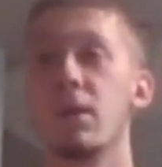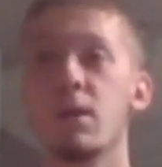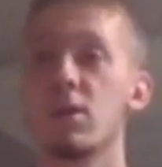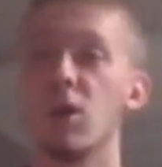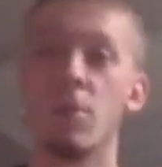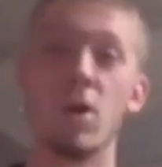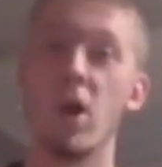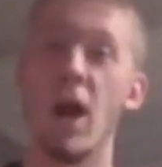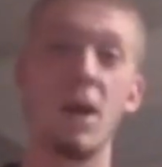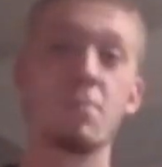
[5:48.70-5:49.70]
Como
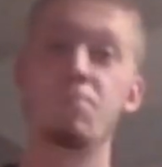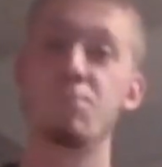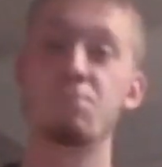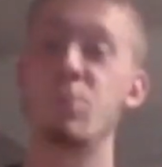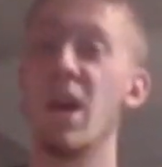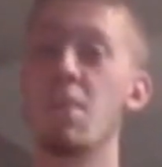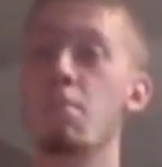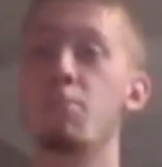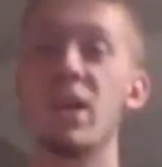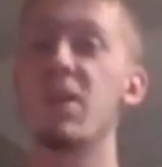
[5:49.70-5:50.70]
had
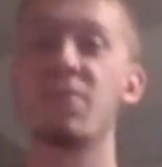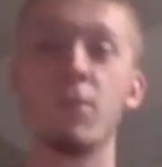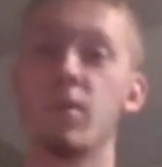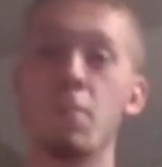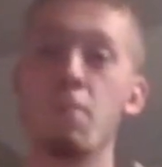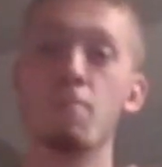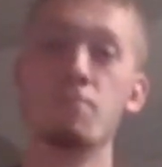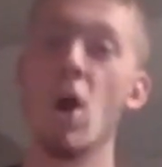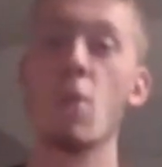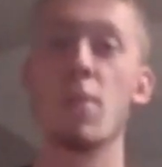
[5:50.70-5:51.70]
him beat from the
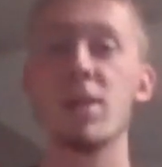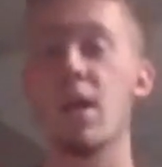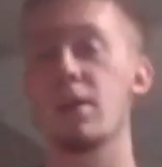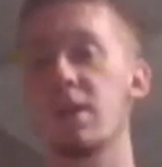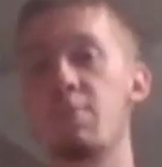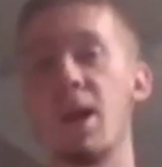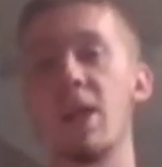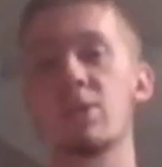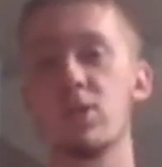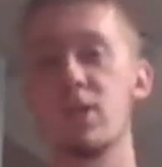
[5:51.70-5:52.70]
moment that lead
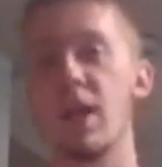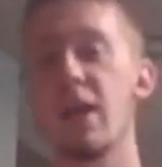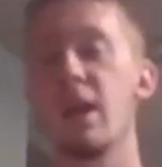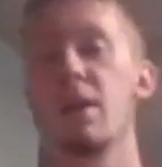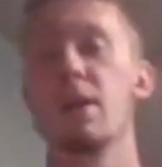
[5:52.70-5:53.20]
pass was taken.